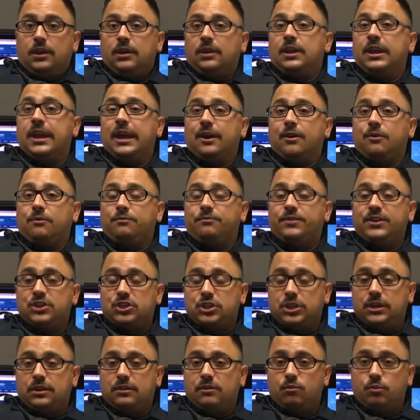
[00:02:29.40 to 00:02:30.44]
Now,
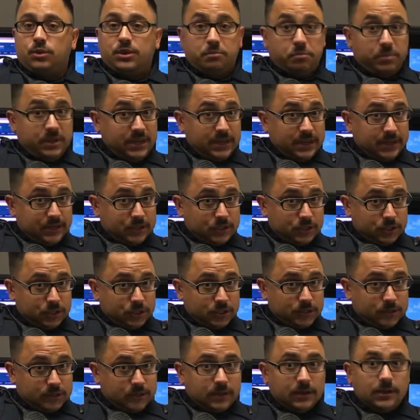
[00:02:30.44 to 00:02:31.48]
phishing with a PH.
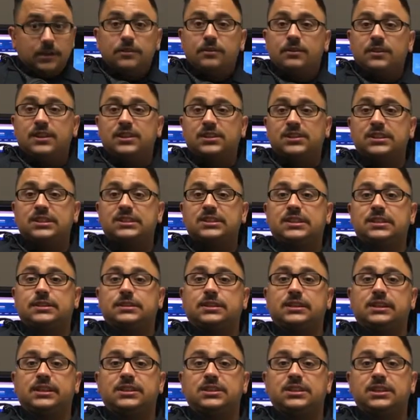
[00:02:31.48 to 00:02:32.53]
This is the
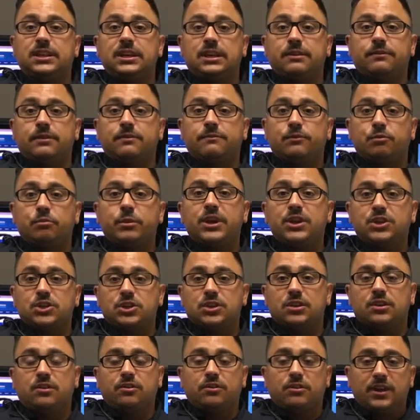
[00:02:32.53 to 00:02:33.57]
soliciting of
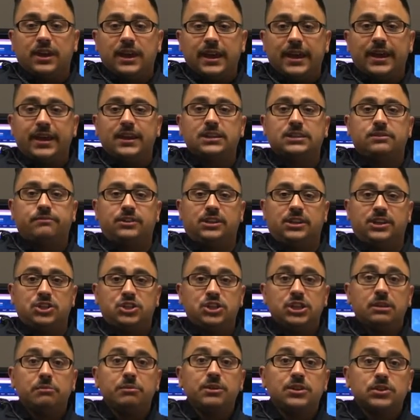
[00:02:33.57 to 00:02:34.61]
information under the guise of a
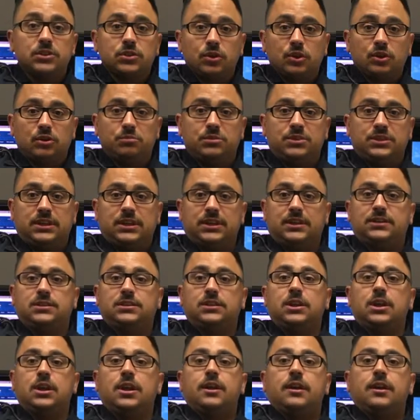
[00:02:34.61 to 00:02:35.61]
legitimate circumstance.